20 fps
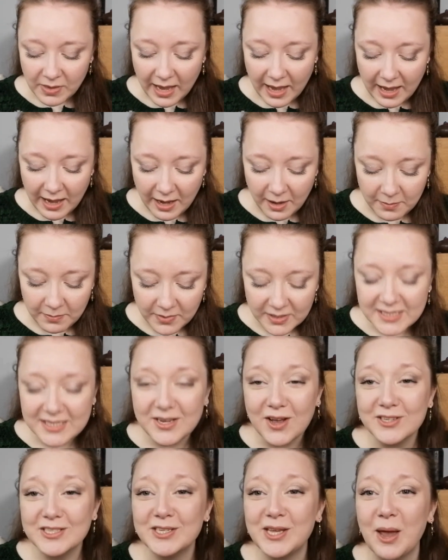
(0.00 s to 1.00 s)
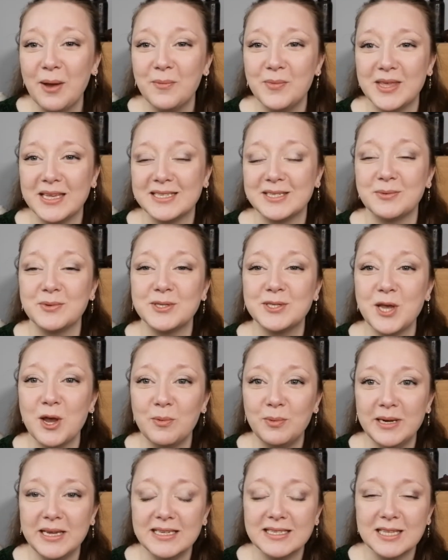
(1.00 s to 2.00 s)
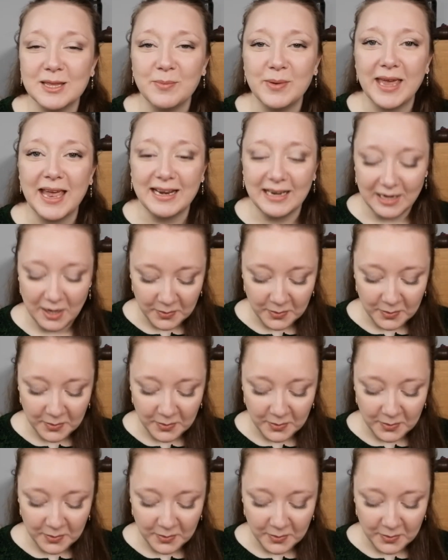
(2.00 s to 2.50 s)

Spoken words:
I started going with this and I was so pleased at the beginning.